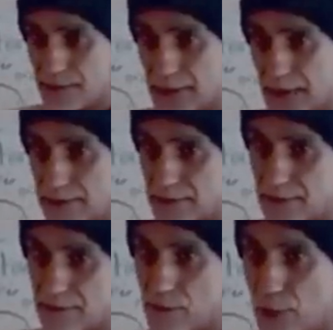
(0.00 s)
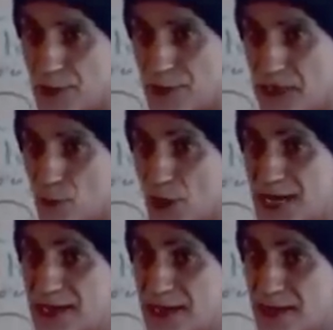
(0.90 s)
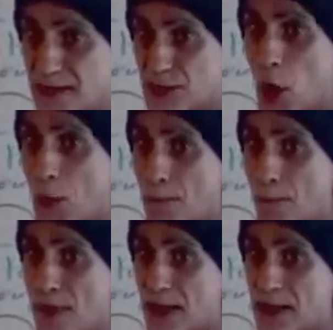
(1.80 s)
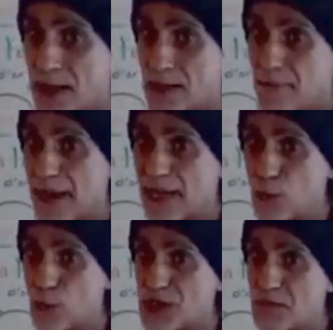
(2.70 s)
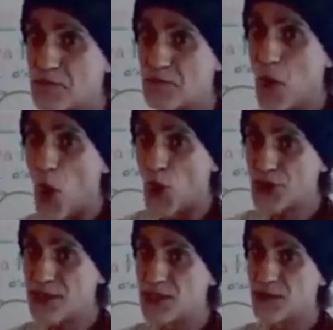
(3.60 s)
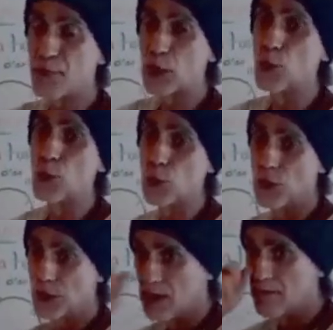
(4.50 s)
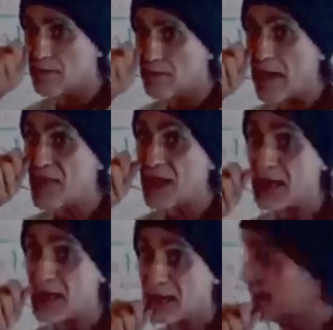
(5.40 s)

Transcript: that root in red, Tom, and backwards, mot is blue, mother.